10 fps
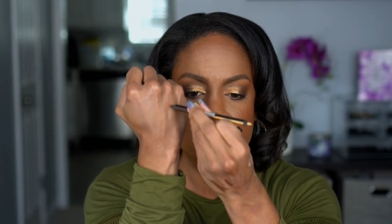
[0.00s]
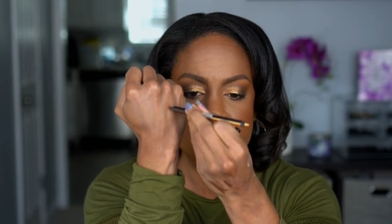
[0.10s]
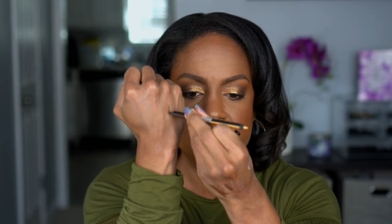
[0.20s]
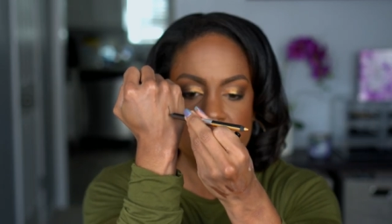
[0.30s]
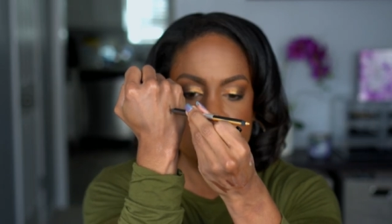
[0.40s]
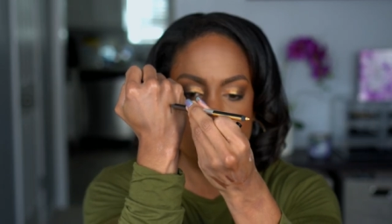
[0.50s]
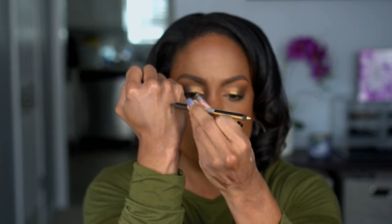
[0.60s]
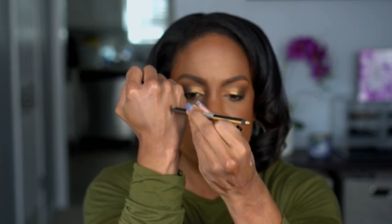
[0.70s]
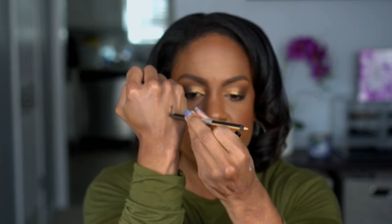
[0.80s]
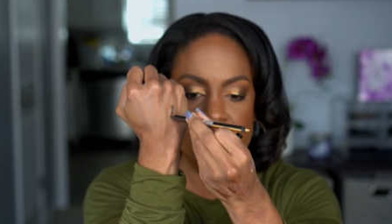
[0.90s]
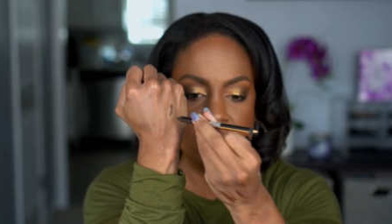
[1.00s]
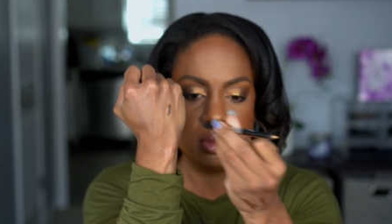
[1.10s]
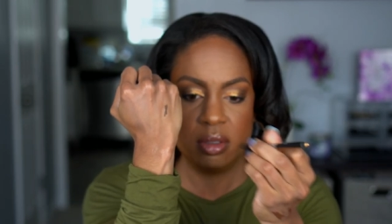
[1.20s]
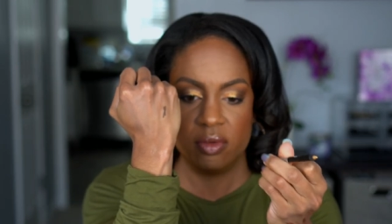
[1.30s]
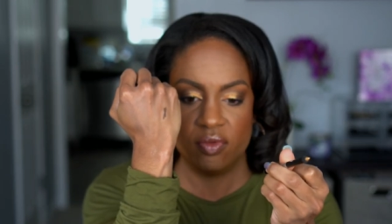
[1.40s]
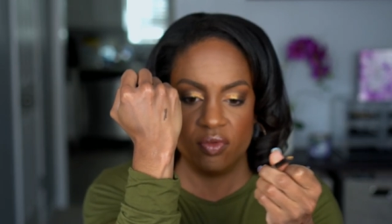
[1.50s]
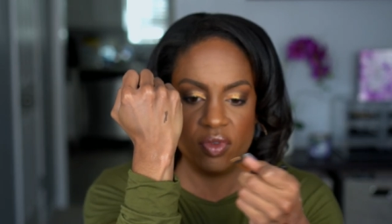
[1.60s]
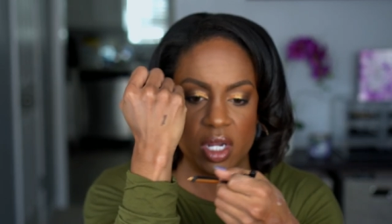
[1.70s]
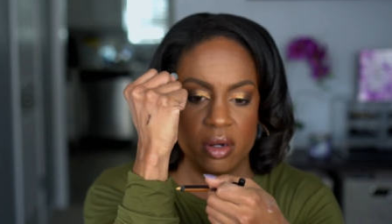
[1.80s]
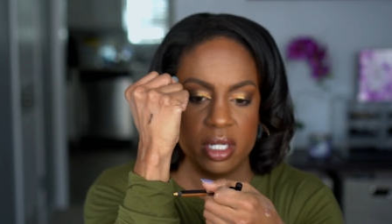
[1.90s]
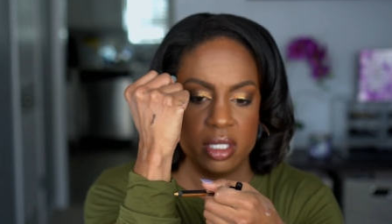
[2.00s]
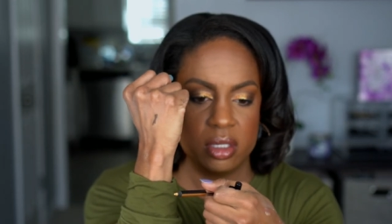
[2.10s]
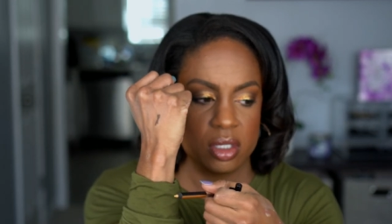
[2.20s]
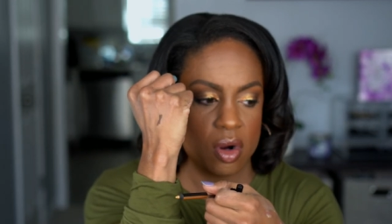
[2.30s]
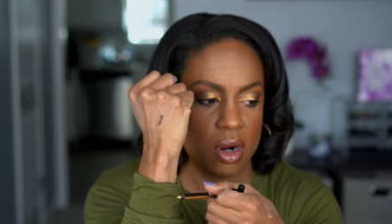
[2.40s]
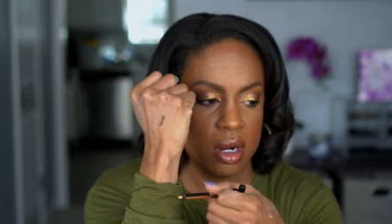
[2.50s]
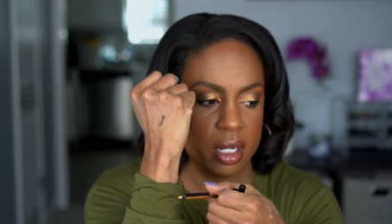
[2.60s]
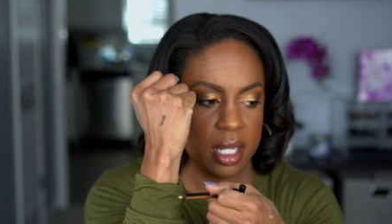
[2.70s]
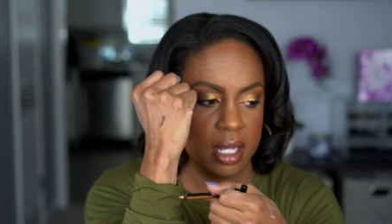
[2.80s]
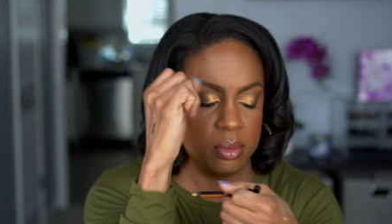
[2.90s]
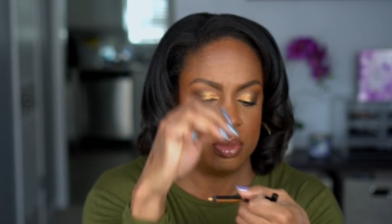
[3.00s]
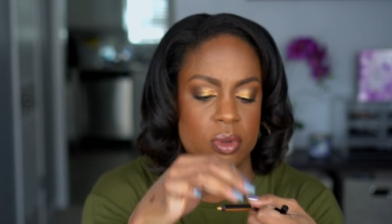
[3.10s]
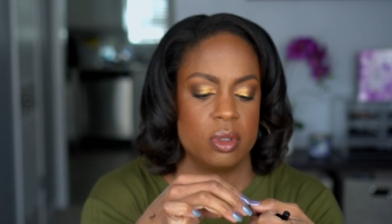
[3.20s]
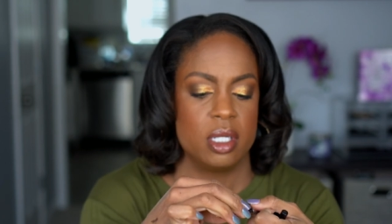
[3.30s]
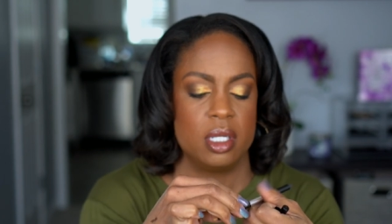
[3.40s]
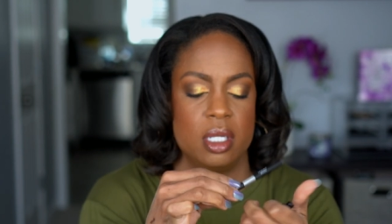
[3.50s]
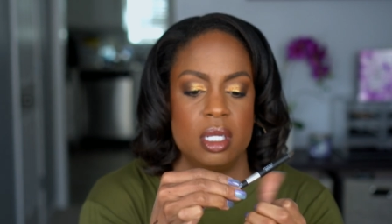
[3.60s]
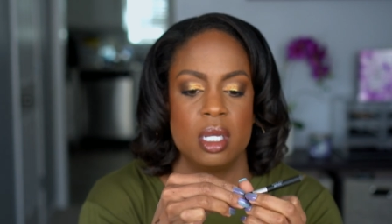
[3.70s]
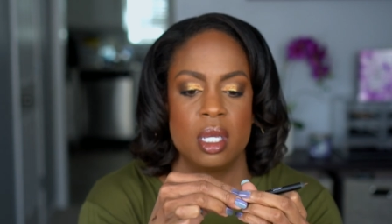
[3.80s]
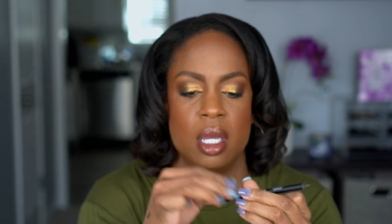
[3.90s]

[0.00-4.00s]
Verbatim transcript: This is the brown, very dark and pretty.